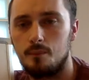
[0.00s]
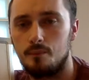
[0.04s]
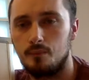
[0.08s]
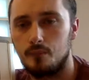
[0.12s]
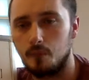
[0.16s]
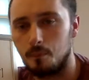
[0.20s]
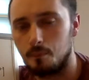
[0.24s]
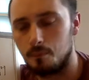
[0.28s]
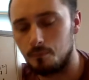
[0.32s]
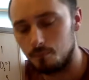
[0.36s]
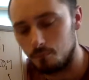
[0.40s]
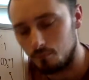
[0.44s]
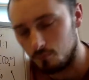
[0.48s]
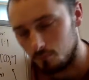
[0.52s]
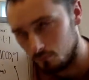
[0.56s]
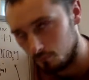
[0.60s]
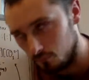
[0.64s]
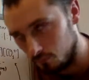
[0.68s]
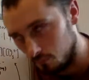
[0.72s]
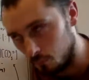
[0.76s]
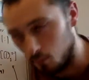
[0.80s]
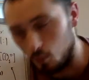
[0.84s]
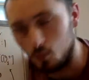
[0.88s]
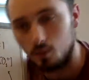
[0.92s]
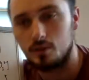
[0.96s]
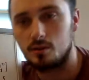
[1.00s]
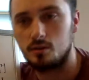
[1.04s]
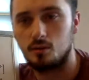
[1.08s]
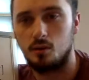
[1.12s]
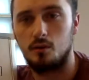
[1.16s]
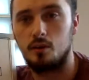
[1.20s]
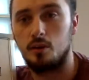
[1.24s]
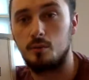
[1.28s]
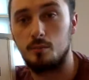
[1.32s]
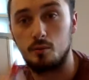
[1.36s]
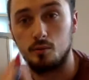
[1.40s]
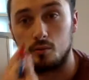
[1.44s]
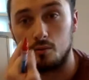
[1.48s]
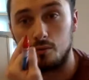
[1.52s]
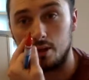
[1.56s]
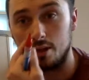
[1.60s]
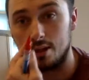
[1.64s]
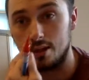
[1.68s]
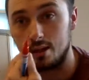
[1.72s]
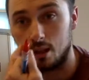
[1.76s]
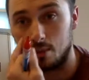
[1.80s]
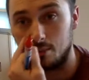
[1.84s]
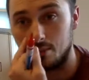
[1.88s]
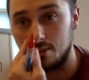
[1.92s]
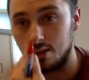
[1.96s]
the more soluble the
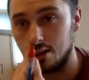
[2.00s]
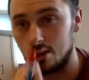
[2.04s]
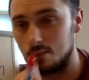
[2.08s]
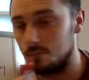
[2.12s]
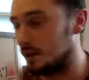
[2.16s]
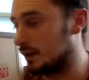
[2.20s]
substance,